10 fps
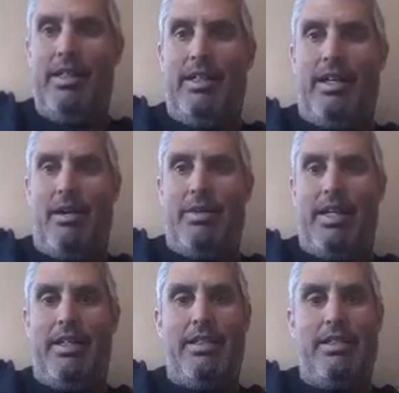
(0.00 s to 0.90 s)
coming
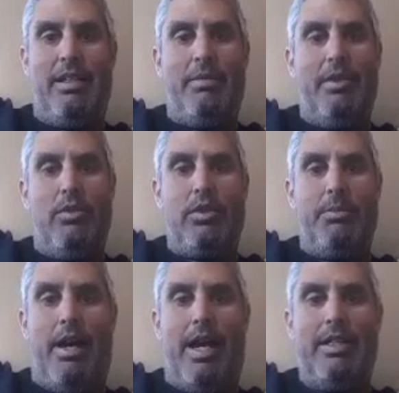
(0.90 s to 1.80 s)
into some of those
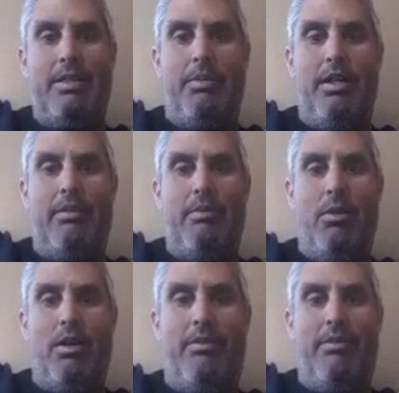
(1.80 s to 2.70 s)
spots, but
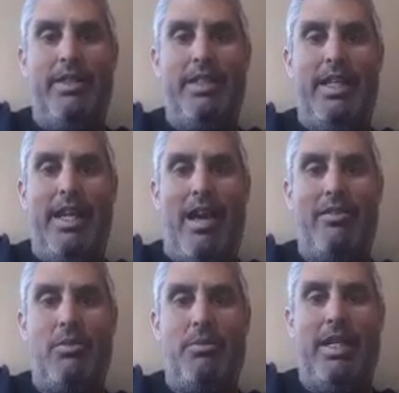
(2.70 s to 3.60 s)
we're obviously going to have
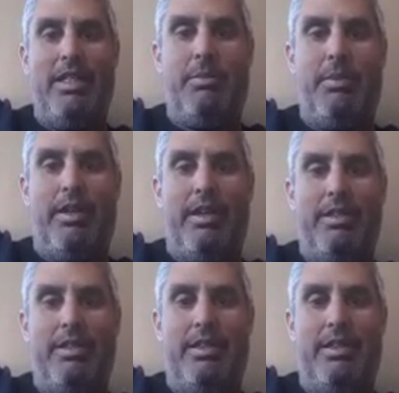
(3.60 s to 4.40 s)
some inexperience.